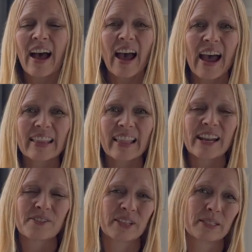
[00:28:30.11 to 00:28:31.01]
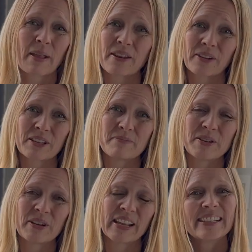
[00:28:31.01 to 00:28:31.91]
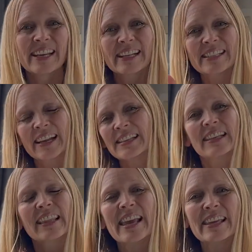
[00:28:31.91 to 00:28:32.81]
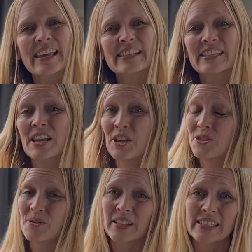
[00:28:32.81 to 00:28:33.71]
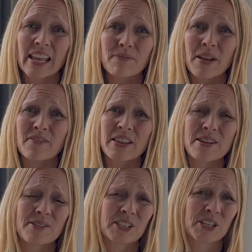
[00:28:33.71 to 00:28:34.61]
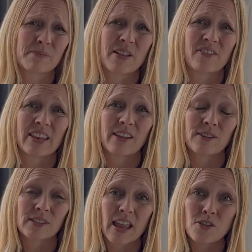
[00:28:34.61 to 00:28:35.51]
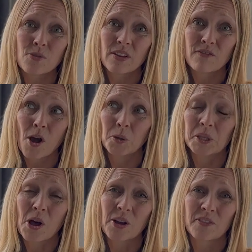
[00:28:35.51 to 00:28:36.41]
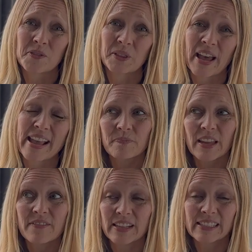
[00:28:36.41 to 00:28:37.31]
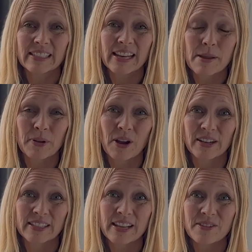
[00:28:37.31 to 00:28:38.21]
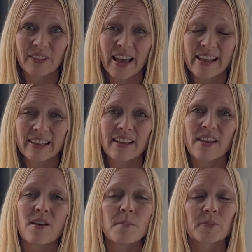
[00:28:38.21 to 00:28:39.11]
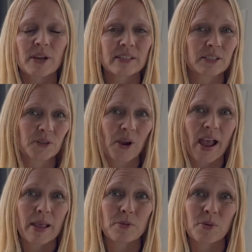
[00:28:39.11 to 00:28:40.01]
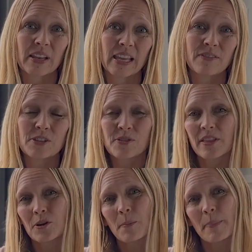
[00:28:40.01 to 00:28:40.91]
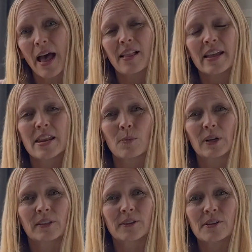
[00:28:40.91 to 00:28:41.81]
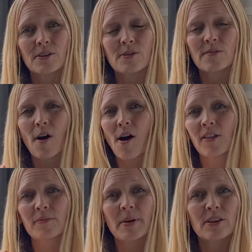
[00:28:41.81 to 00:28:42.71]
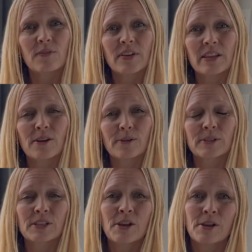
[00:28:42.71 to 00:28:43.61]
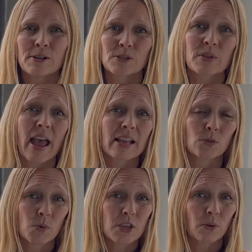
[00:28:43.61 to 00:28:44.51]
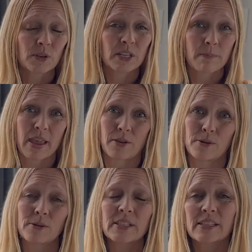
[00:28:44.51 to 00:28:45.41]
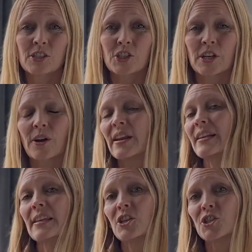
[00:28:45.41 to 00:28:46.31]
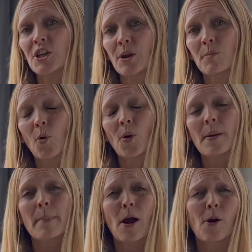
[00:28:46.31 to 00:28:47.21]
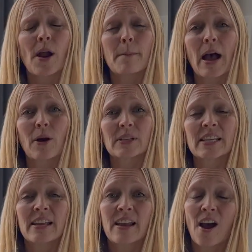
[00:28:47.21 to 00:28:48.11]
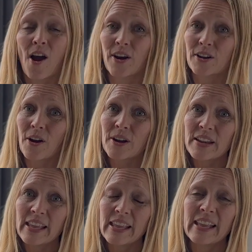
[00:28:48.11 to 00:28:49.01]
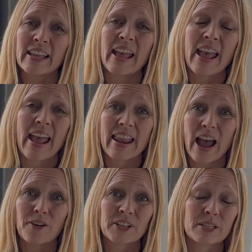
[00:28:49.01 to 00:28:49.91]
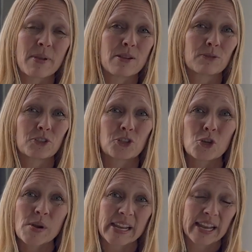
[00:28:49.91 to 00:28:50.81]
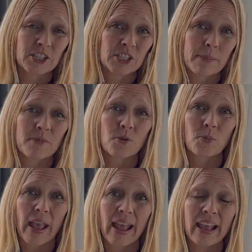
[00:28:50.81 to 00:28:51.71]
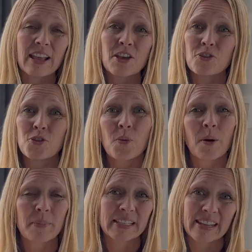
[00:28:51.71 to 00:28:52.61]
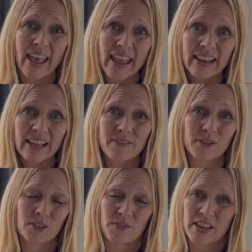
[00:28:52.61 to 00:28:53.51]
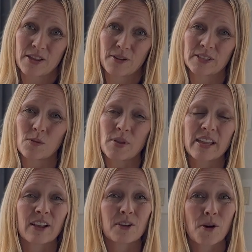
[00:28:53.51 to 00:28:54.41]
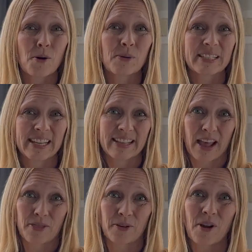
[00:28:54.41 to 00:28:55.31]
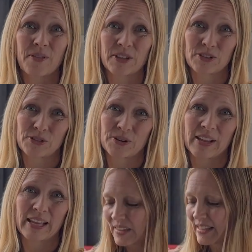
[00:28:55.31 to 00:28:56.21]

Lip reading: I'd like to expand our communities. Take a second to like it. You can save my videos, share my videos, and you can follow along if you'd like. If this is a type of content you like, press subscribe. You can even do the little bell and it will alert you of all of my new videos so that as we grow tomatoes this year and as I share more and more about our gardening and how the tomatoes do in each step of the way, you won't miss any of those videos and we can go together on this journey.